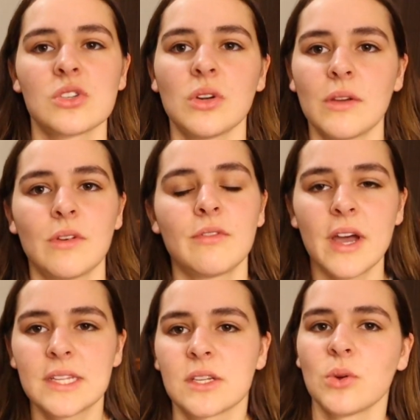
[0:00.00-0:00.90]
or give
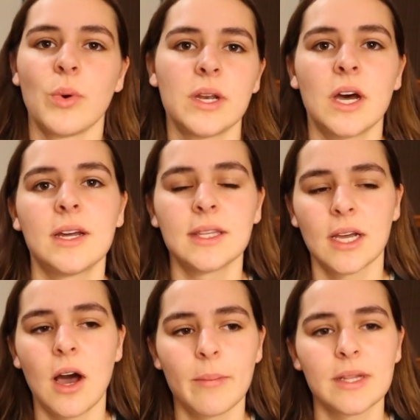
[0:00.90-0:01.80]
advice or whatnot in the
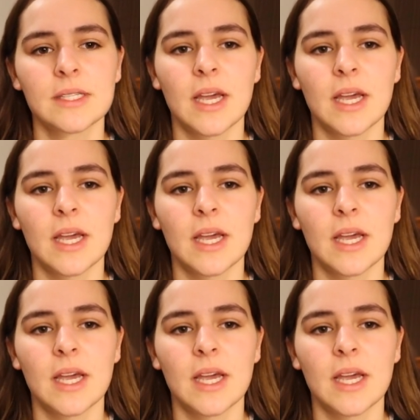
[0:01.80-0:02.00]
comments.